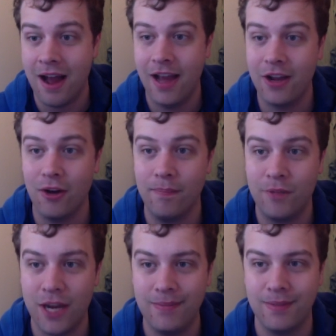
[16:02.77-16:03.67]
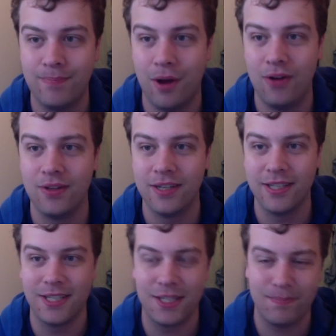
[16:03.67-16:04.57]
I got James Bond in a
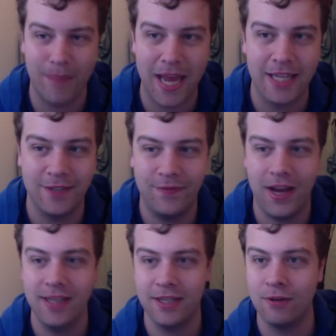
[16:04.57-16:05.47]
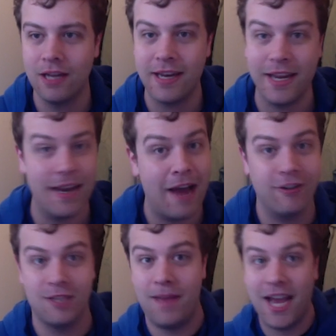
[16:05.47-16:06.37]
space fighting. All I need now
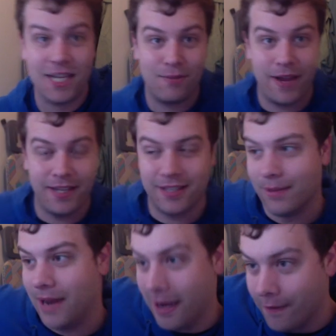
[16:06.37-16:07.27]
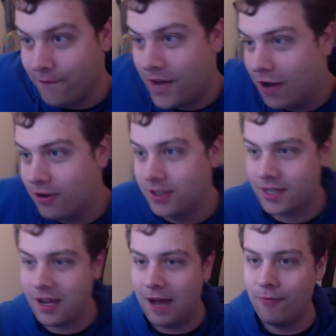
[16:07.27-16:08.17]
is some X-Wings and the Millennium Falcon to
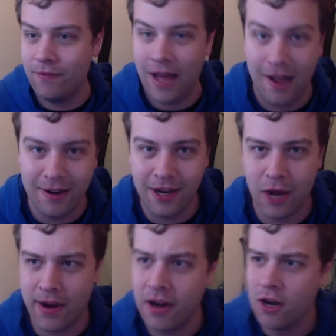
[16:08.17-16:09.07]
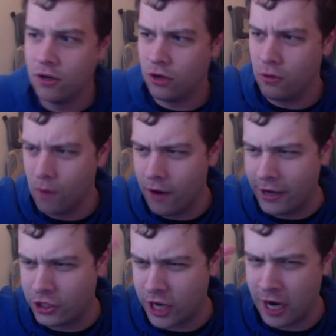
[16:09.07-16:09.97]
come, with Han going, Don't
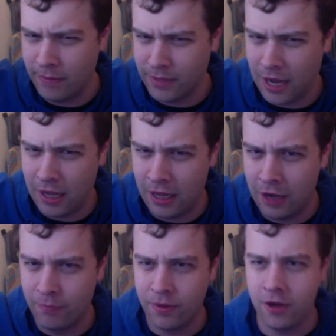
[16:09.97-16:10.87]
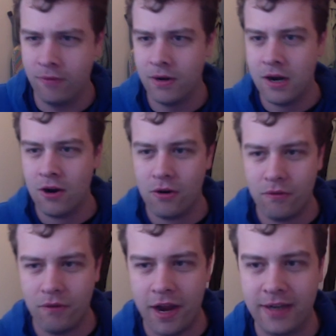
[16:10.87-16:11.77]
worry, James, I'll help you.
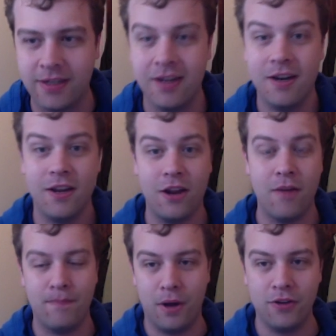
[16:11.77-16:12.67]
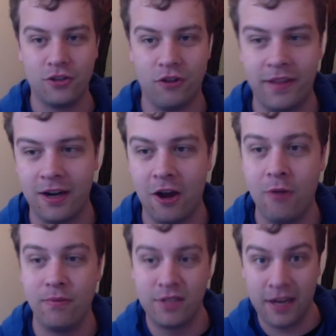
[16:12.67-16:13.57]
Right, you know, Bond destroying the
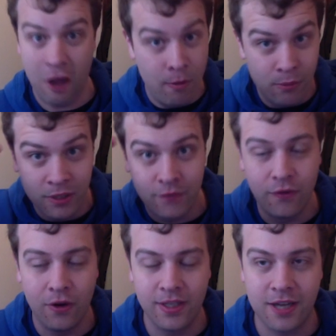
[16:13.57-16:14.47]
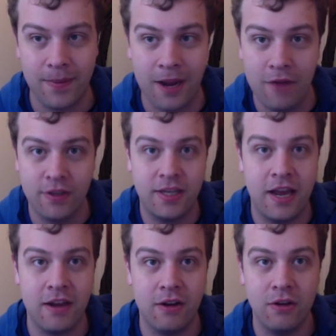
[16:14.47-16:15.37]
globe. Suddenly, Obi-Wan's voice coming over
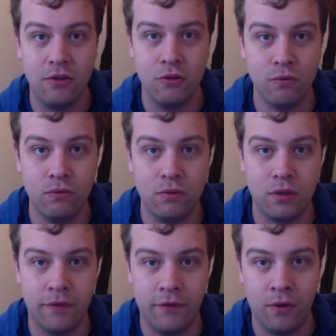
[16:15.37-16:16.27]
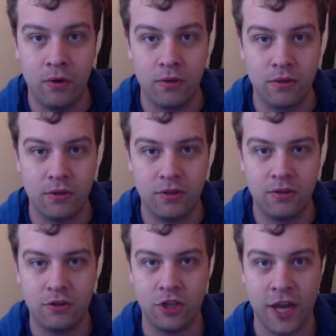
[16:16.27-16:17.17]
saying, Use the Force,
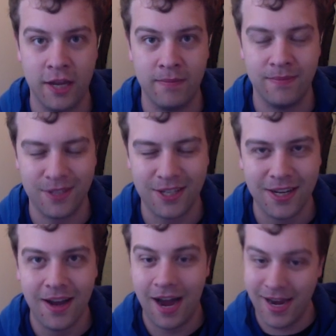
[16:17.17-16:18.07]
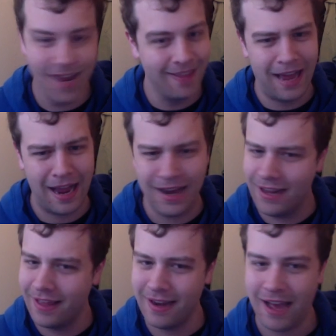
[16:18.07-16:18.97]
James. I need that. I
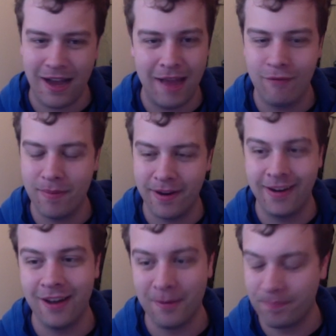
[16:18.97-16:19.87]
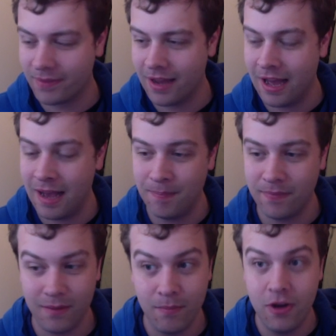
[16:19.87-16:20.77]
need that now. Everybody, look um,
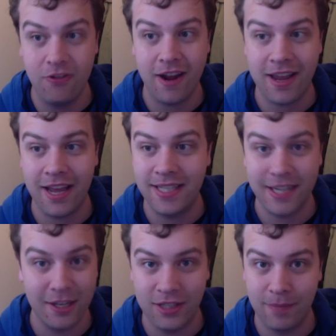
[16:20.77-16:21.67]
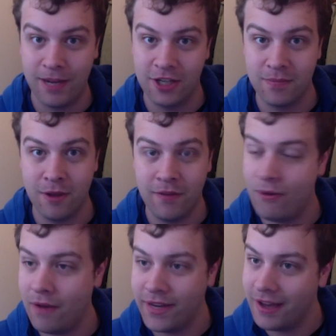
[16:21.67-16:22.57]
Moonraker, it's a guilty pleasure movie.
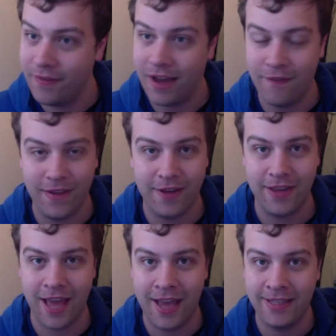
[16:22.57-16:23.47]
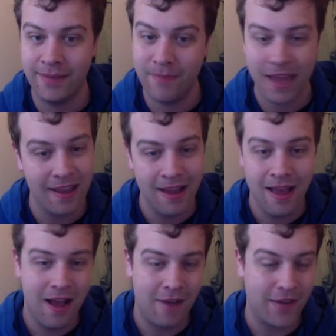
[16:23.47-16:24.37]
You either love it, I think, or you hate it. Me,
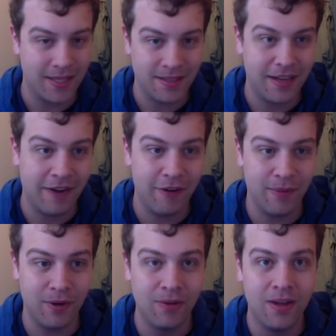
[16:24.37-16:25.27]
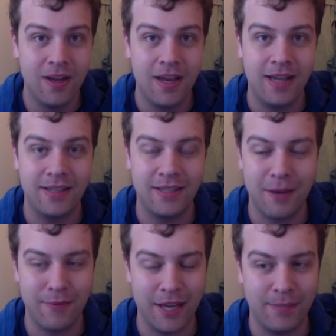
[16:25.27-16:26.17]
I think it's terrible in
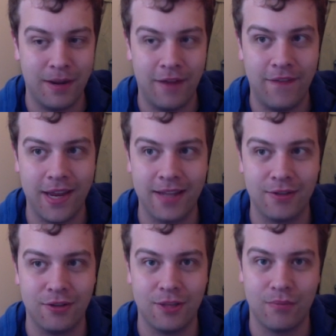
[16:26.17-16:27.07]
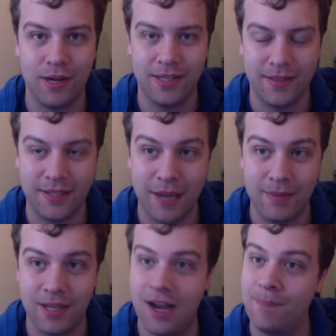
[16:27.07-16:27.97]
some ways, but I think it's also brilliant at the same
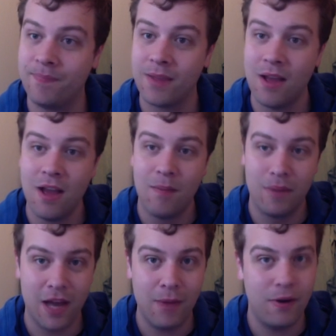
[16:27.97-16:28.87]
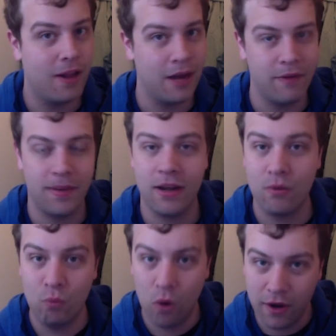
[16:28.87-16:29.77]
time. But I want to know, everybody,
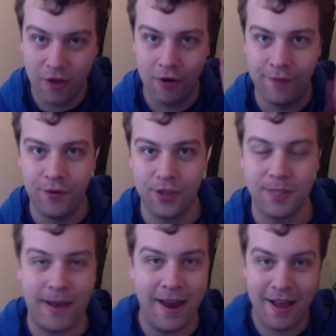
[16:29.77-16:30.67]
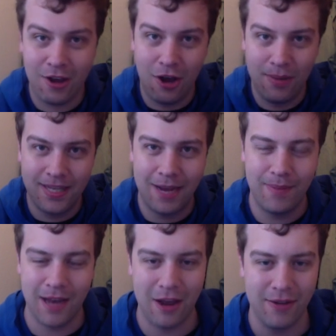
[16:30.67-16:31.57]
what are your thoughts about it? Comment down
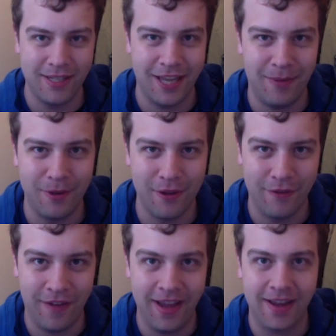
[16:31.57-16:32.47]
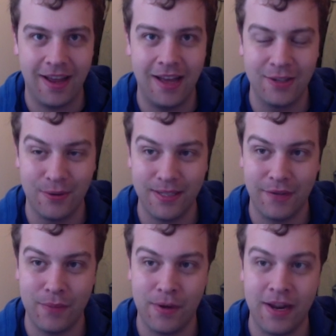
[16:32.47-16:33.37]
below and tell me what you think. As always,
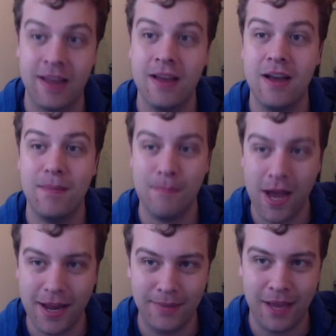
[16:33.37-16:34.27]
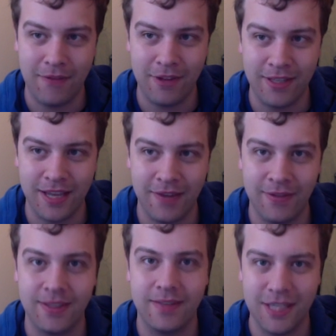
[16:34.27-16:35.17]
everybody, my name's Henry
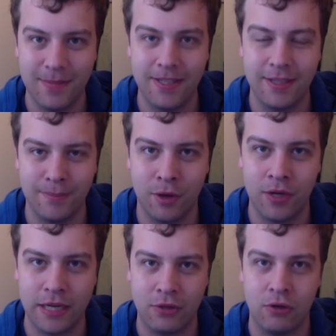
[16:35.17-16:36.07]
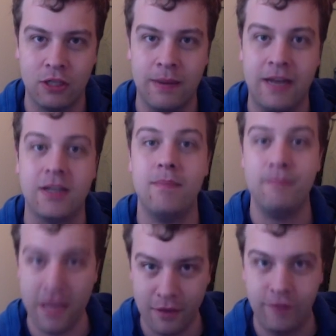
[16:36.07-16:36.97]
Stevens. This has been some Bond Geek Talks About.
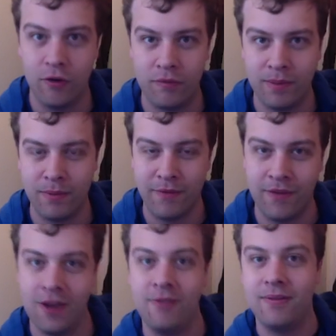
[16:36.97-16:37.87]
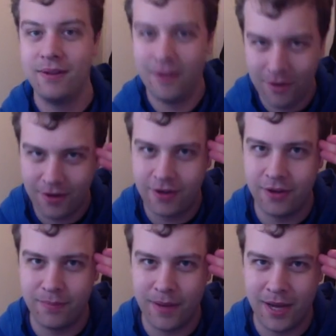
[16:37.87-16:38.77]
May the 4th be with you.
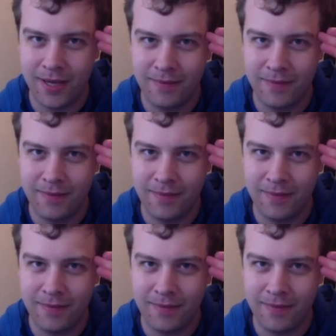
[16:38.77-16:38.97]
Goodbye.